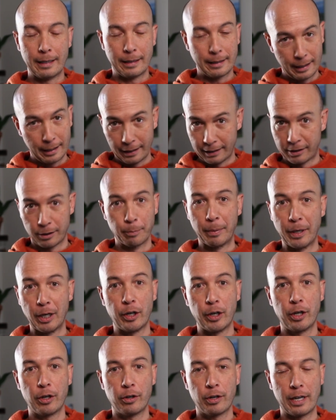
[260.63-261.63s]
It's a
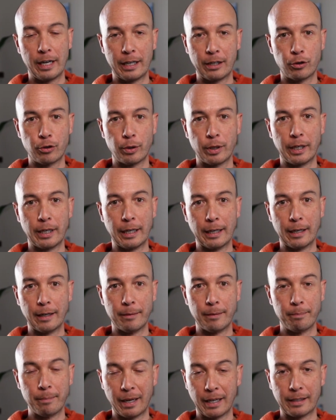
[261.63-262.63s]
barrier to entry and it
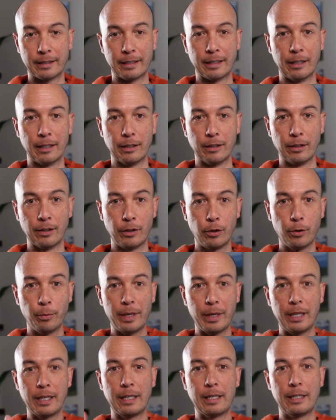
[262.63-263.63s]
makes it a little
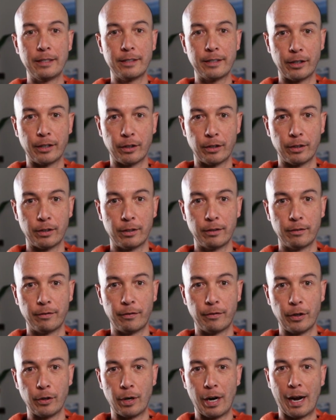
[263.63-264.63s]
bit easier for
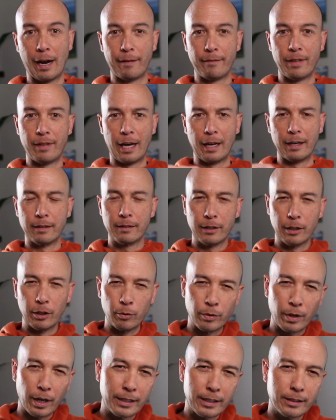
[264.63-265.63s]
you to have that, you know,
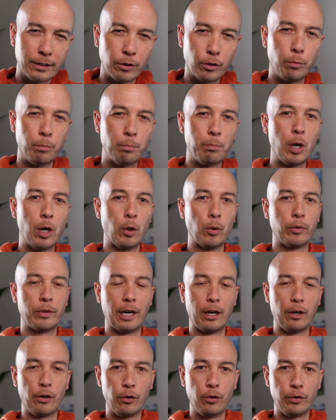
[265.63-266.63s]
nice little moat,
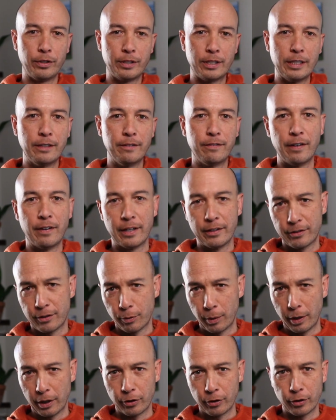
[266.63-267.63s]
that little defense
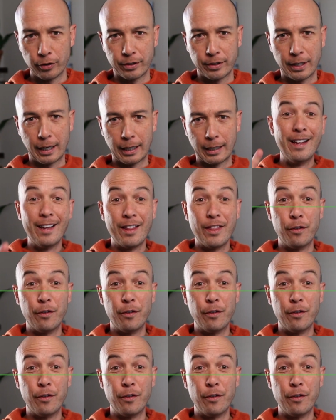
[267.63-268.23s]
around your site.